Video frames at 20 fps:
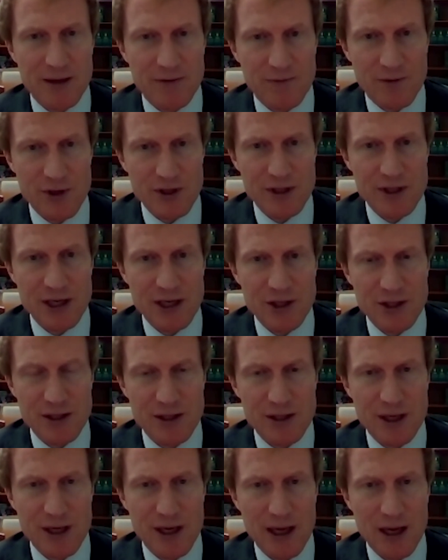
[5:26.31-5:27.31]
and First
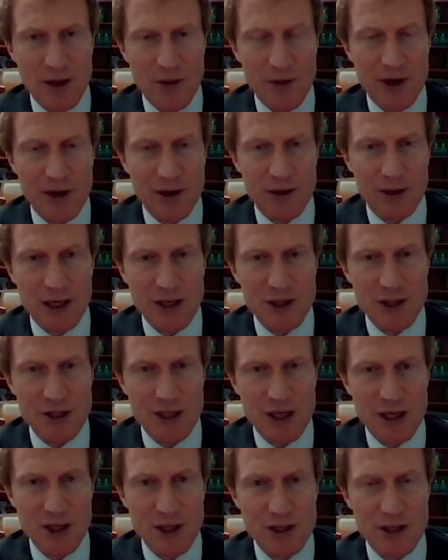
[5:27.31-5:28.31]
Nations healthcare
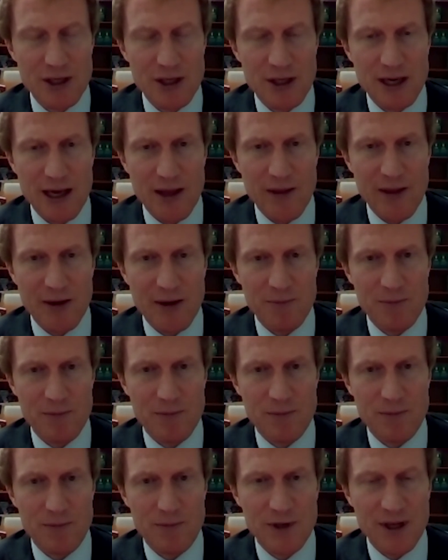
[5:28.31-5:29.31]
legislation and how that
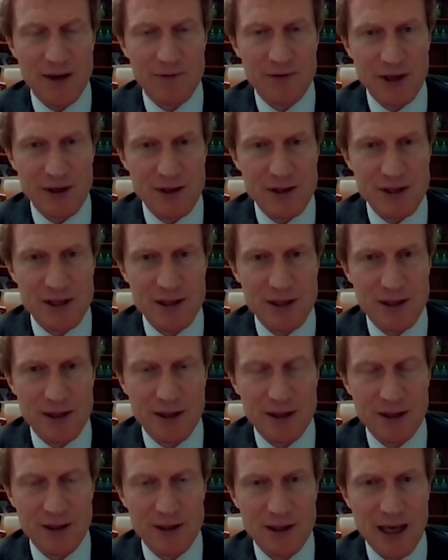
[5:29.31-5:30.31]
dovetails into
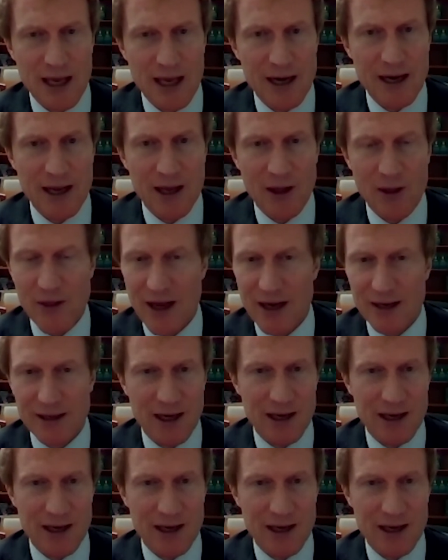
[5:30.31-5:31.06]
the Canada Health Act.